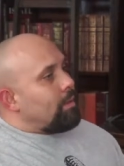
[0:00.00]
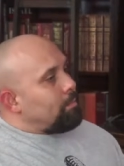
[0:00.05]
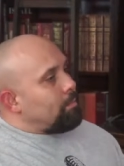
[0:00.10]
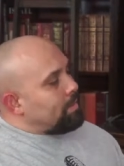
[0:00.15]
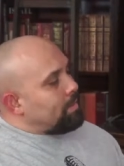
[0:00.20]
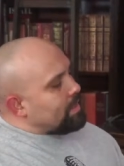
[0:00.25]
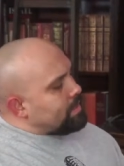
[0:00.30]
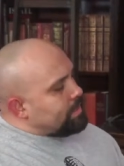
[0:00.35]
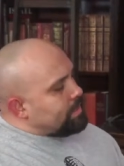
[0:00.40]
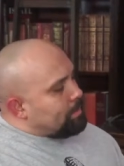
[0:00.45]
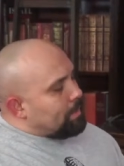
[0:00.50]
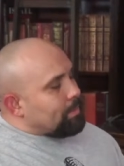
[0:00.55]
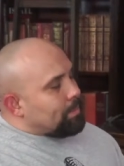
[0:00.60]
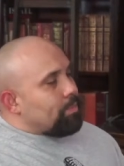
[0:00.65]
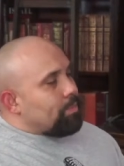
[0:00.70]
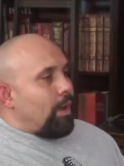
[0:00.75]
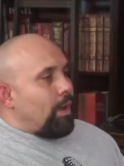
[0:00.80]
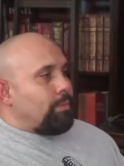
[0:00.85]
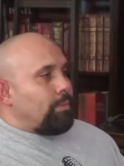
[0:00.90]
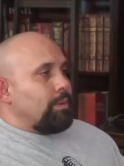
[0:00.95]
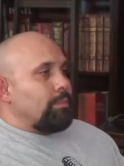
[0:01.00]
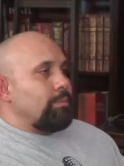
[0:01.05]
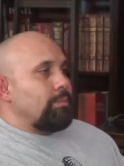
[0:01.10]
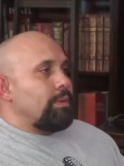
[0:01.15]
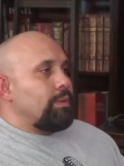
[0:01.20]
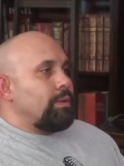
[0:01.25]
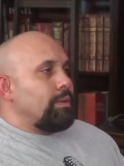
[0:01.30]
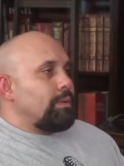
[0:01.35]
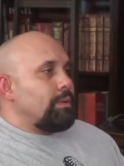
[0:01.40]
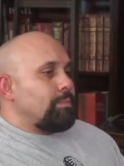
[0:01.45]
But that's a big problem
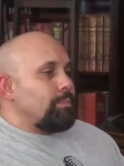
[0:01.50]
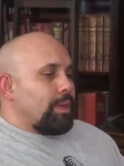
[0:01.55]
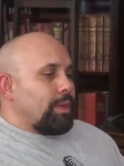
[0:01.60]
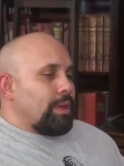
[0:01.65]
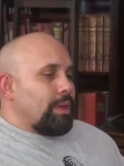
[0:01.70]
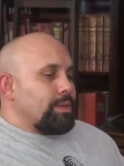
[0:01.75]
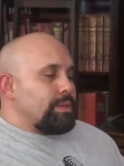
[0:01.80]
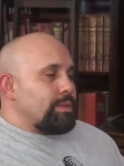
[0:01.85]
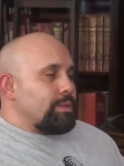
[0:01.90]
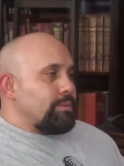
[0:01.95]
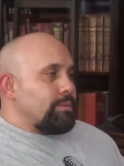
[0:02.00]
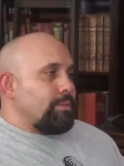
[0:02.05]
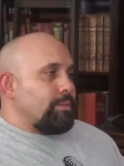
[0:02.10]
because